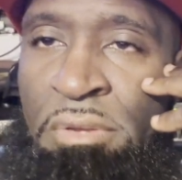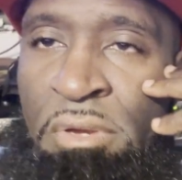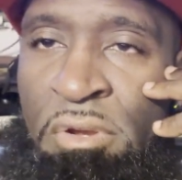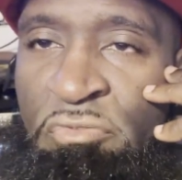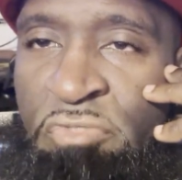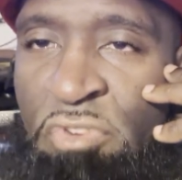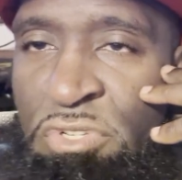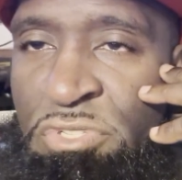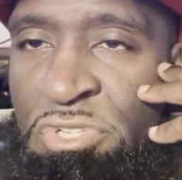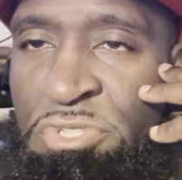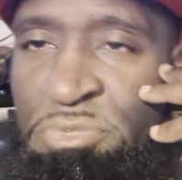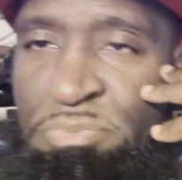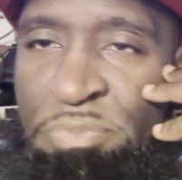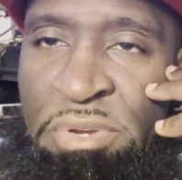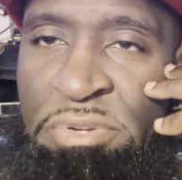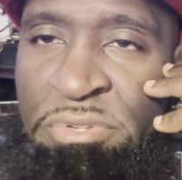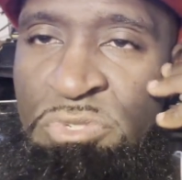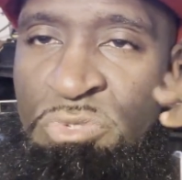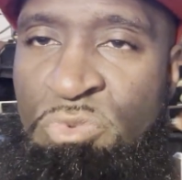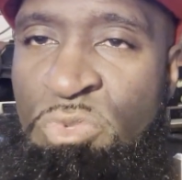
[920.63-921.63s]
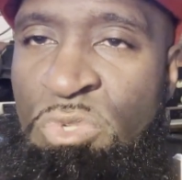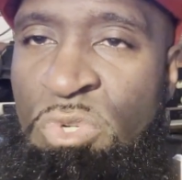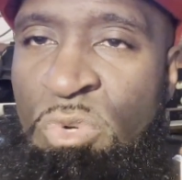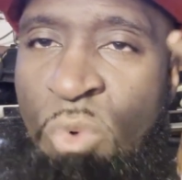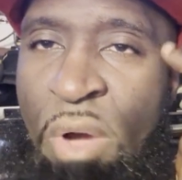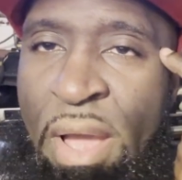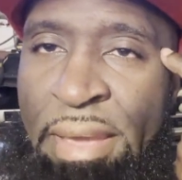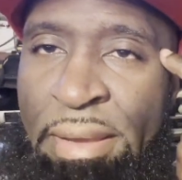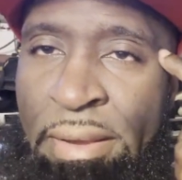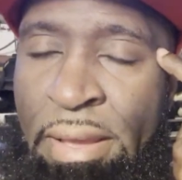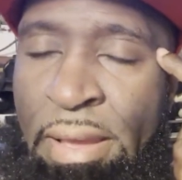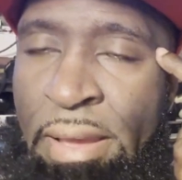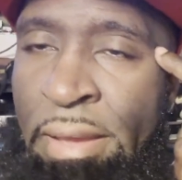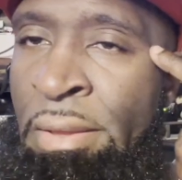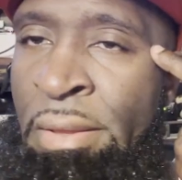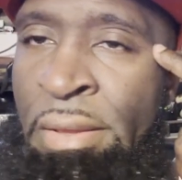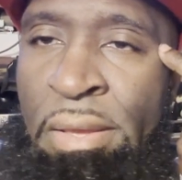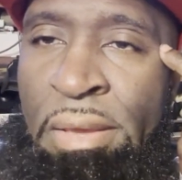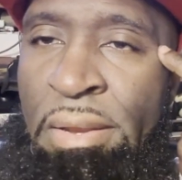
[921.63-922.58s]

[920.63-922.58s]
Her first experience was with a white guy.